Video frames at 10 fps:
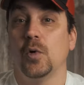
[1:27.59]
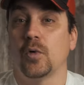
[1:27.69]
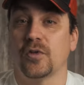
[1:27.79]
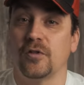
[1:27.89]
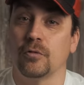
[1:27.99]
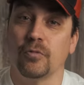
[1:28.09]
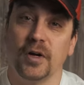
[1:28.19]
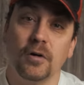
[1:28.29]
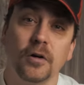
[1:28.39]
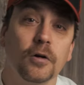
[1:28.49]
We're still
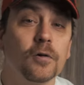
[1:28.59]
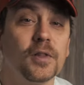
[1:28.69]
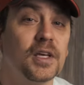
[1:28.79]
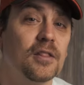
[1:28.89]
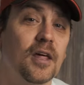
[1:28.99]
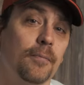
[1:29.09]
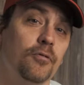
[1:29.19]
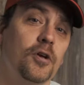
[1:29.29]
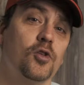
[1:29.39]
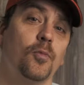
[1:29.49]
real early in that
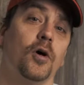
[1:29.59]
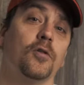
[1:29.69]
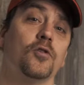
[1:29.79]
pre-spawn.